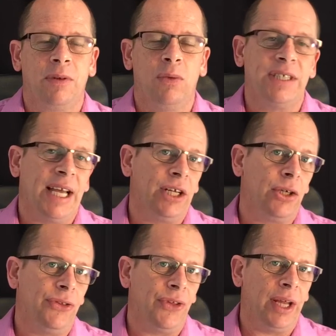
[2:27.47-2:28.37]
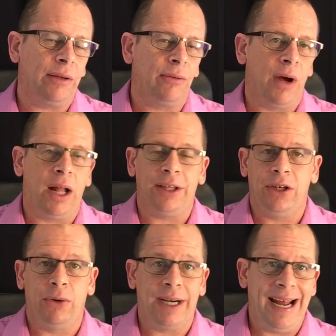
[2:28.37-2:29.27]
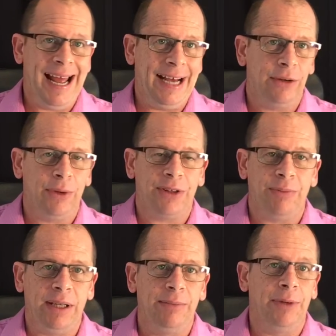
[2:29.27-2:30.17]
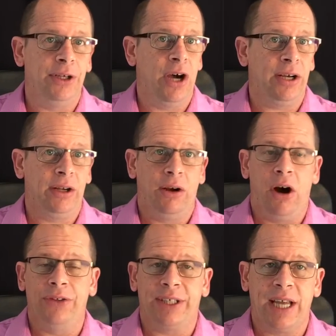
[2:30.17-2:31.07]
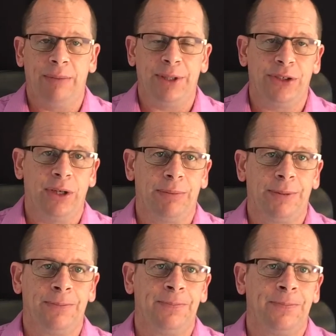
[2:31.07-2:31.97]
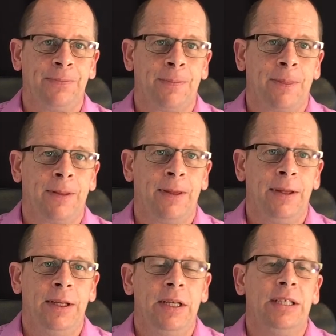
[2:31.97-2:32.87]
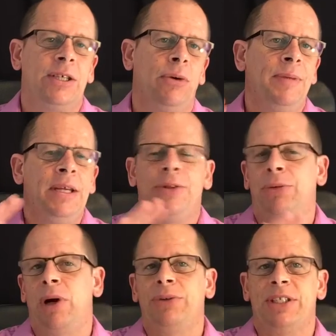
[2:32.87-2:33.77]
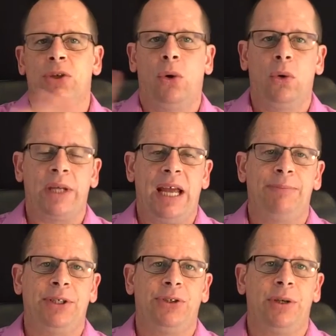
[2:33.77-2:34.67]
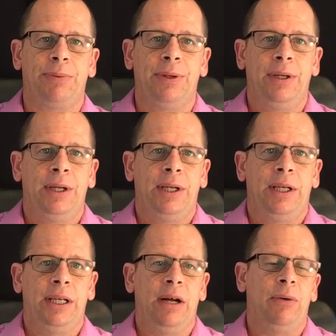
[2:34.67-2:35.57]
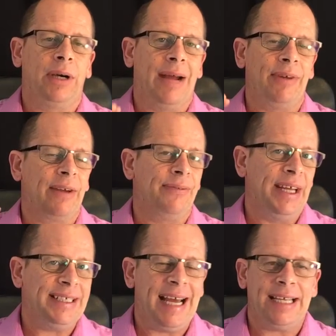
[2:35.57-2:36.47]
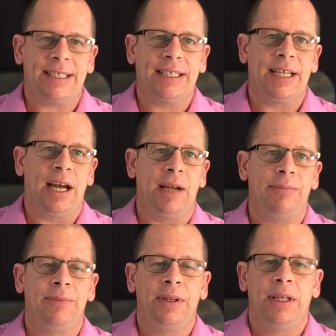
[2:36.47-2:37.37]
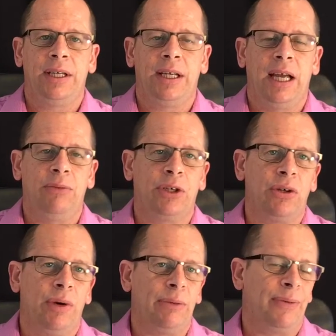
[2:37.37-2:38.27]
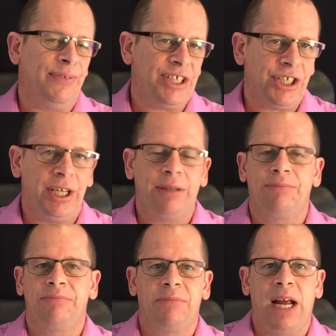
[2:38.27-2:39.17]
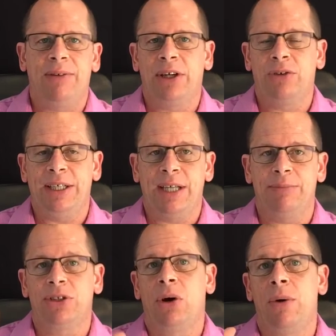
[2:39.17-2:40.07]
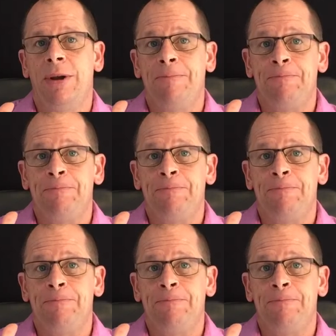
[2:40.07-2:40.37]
Was that a good thing? Well, you know what? I had it with me, but not on the camping trip. So throughout this whole camping trip, we're having a fantastic time, and we're fishing, we're having a great time. So